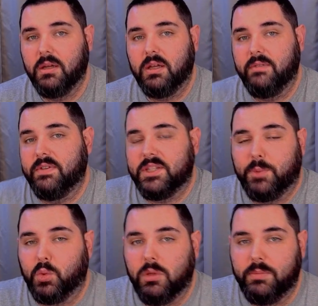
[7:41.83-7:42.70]

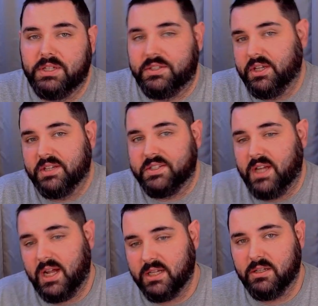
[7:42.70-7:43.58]
Invisible Woman does
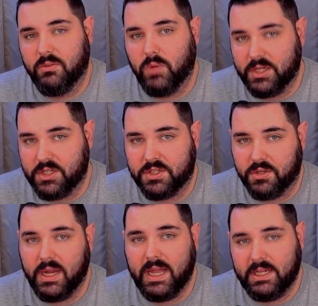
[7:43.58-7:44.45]
not
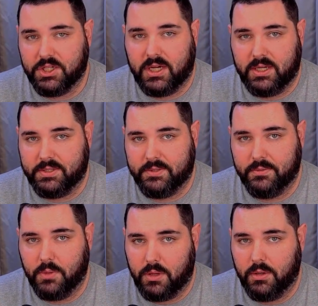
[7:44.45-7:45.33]
register headshots
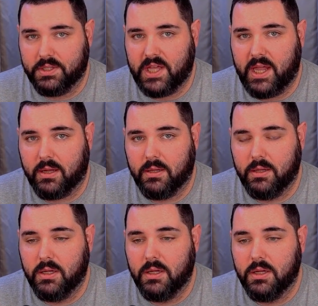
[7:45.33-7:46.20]
with her attack,
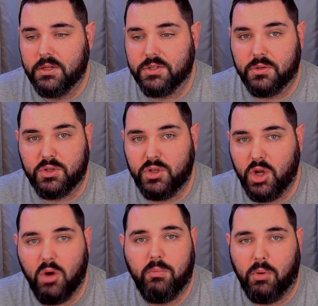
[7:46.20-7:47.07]
so there's
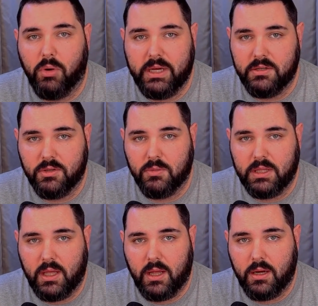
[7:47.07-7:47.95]
no point in doing
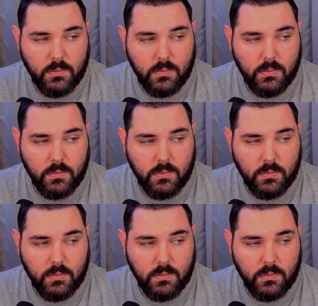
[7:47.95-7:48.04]
that.